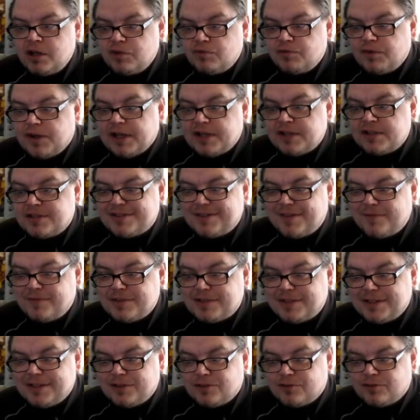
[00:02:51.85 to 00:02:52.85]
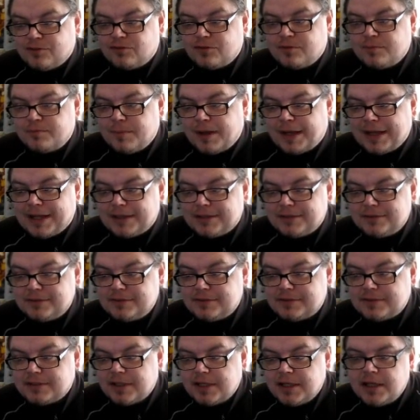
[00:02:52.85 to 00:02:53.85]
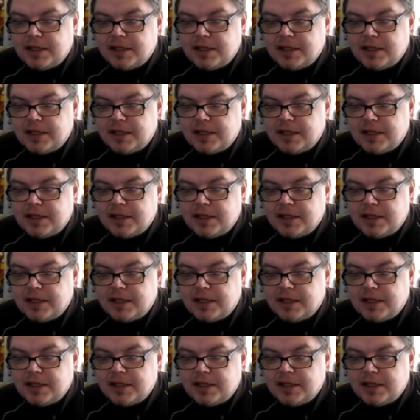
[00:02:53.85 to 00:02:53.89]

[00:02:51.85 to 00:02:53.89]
range 1700 miles.